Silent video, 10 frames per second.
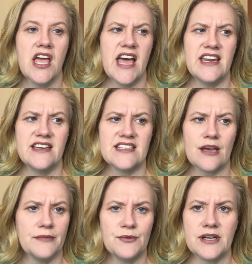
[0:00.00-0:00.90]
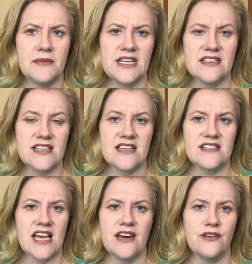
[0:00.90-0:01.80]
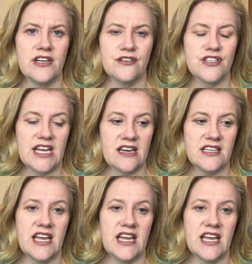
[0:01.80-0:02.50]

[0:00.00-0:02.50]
and tell me what it means? Because I don't understand.